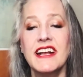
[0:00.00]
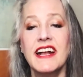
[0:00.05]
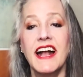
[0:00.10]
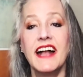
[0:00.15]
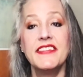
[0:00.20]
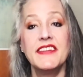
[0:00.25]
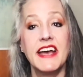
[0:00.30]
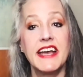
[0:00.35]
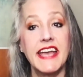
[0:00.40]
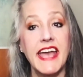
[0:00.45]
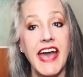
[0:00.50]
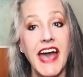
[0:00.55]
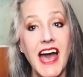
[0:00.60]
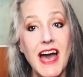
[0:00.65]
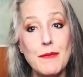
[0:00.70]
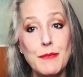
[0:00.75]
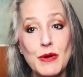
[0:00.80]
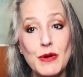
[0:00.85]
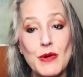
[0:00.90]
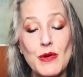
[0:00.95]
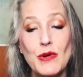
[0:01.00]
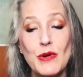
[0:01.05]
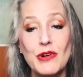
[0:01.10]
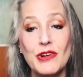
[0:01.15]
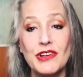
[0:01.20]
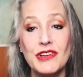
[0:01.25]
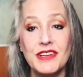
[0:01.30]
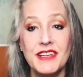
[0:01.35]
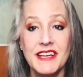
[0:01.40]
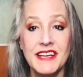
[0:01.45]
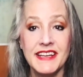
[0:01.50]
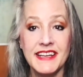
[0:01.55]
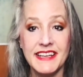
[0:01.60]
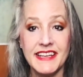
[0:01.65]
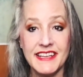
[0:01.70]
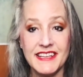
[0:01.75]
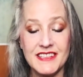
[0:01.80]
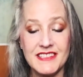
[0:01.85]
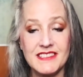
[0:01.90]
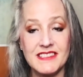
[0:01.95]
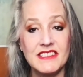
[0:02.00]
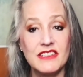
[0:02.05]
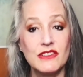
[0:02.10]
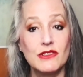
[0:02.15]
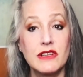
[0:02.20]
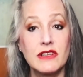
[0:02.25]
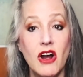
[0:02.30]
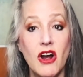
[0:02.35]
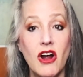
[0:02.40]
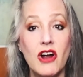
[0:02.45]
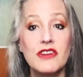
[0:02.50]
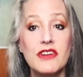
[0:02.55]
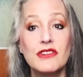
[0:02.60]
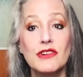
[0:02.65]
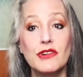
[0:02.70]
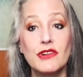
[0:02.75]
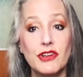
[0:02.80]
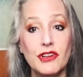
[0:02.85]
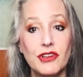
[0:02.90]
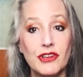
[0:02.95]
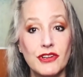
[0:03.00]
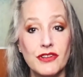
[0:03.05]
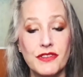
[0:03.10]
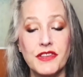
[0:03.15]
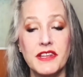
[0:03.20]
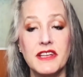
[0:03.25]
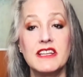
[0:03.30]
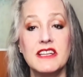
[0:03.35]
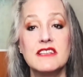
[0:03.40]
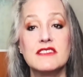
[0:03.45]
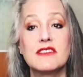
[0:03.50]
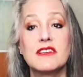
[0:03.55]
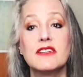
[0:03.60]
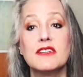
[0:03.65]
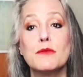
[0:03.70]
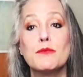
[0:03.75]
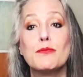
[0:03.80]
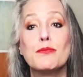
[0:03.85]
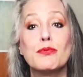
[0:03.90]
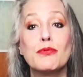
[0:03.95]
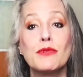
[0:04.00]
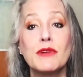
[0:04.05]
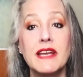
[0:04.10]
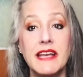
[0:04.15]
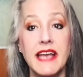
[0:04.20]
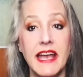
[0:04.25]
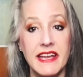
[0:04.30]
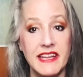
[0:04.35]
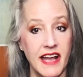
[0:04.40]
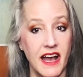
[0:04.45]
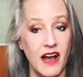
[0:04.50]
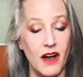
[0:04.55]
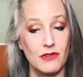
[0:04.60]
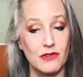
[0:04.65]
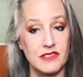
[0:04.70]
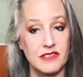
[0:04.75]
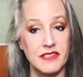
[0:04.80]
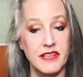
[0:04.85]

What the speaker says: And that Capricorn is, cardinal Earth, and is going to bring it out.